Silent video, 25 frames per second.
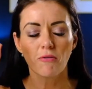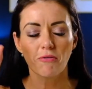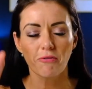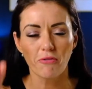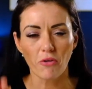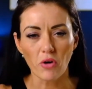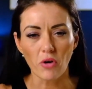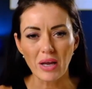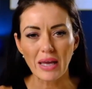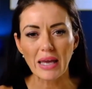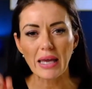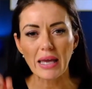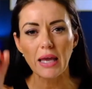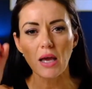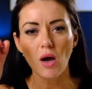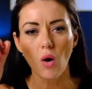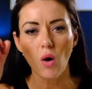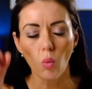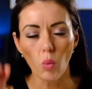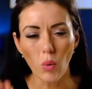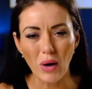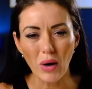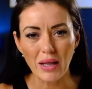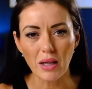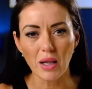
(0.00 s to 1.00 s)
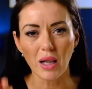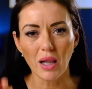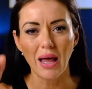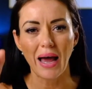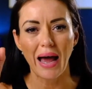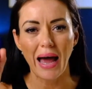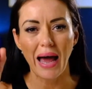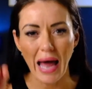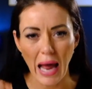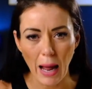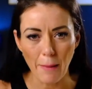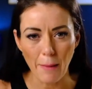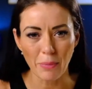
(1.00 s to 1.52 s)
Free will
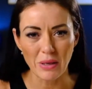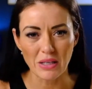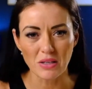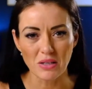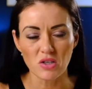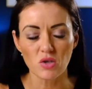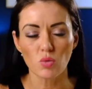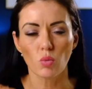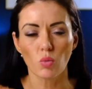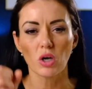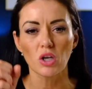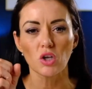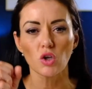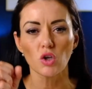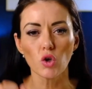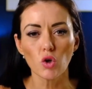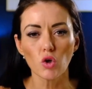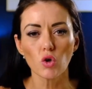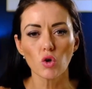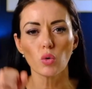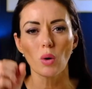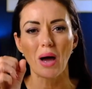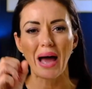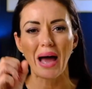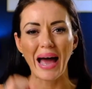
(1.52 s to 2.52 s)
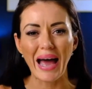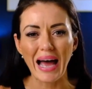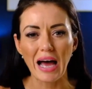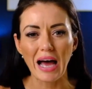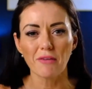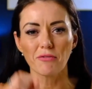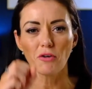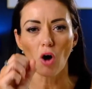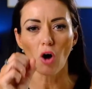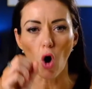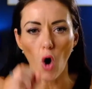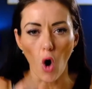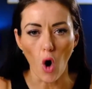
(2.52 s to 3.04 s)
happens when you have
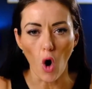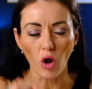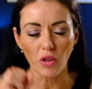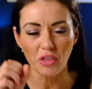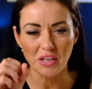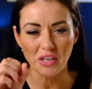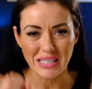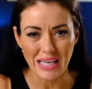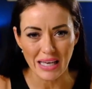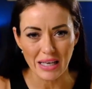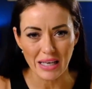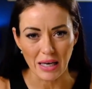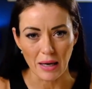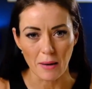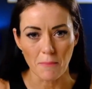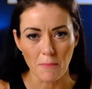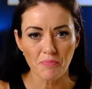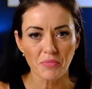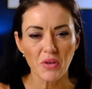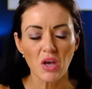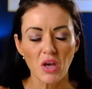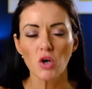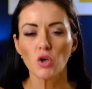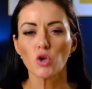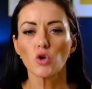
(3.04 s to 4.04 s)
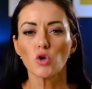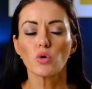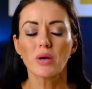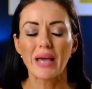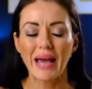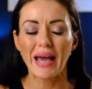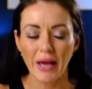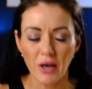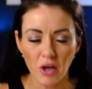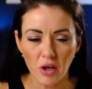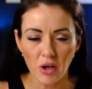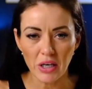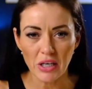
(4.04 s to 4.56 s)
all the data. You
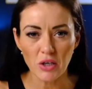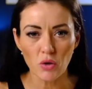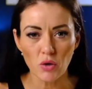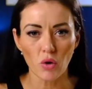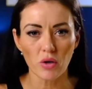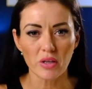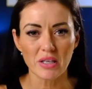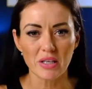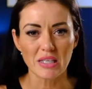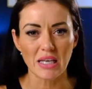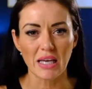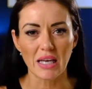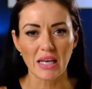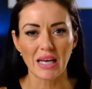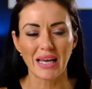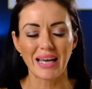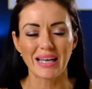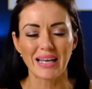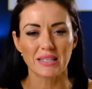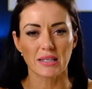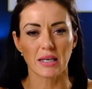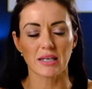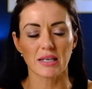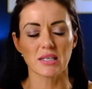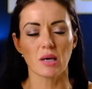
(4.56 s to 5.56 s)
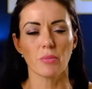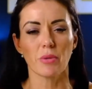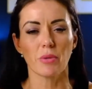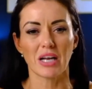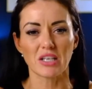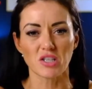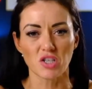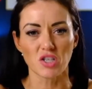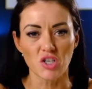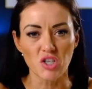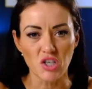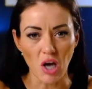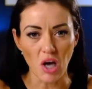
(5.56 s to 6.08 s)
cannot ignore the data. It's like someone
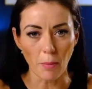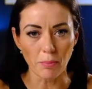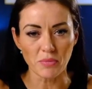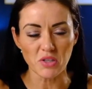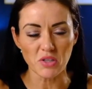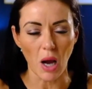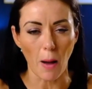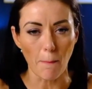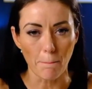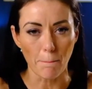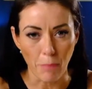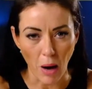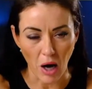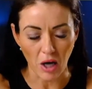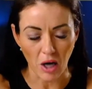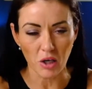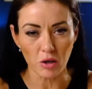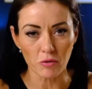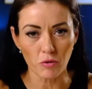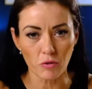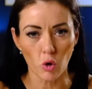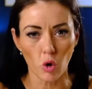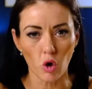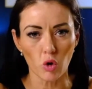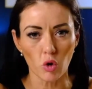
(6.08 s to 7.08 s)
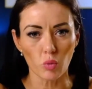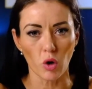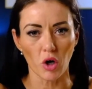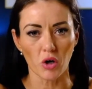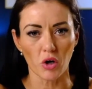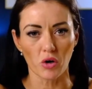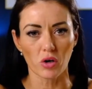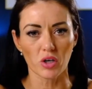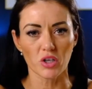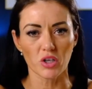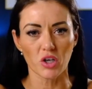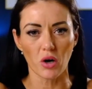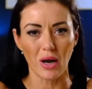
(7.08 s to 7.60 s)
has dumped a bucket of cold water
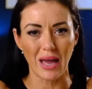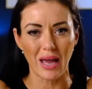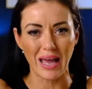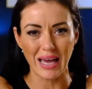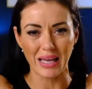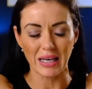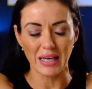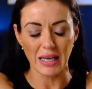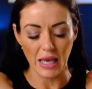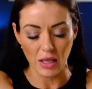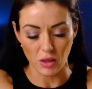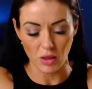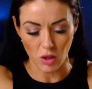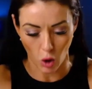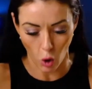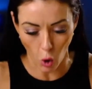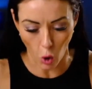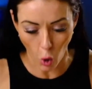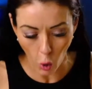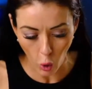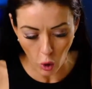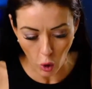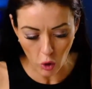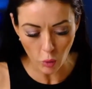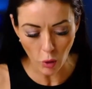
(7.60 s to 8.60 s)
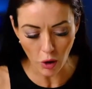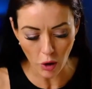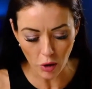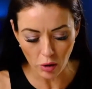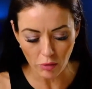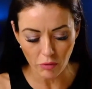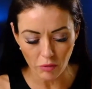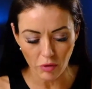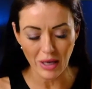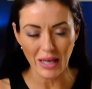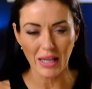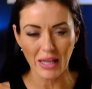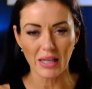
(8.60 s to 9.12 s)
on your head. The cold water of
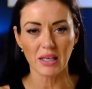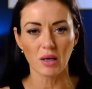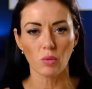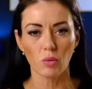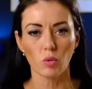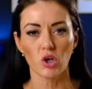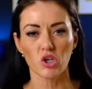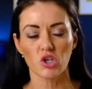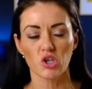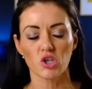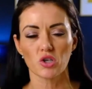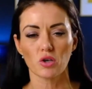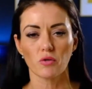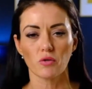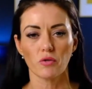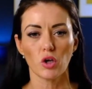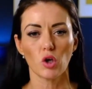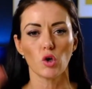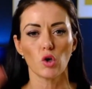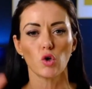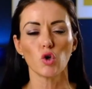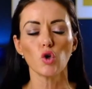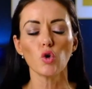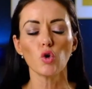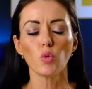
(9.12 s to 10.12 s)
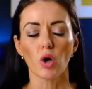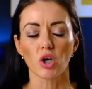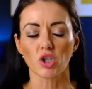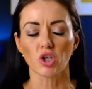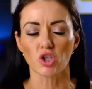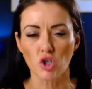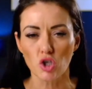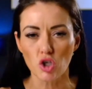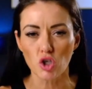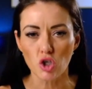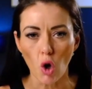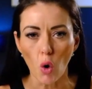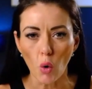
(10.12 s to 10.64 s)
reality washes over you. You are
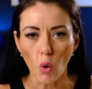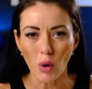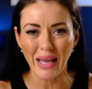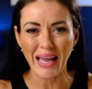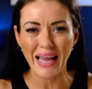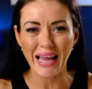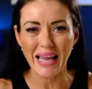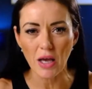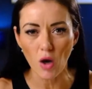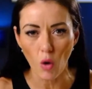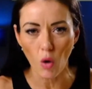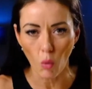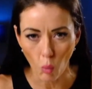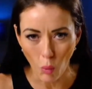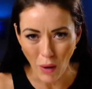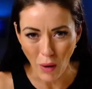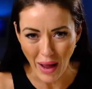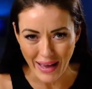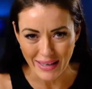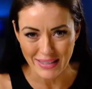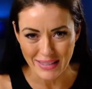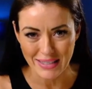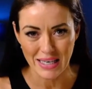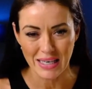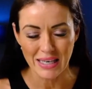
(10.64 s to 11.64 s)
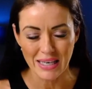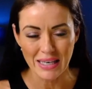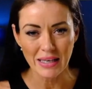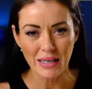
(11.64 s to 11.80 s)
soaking wet.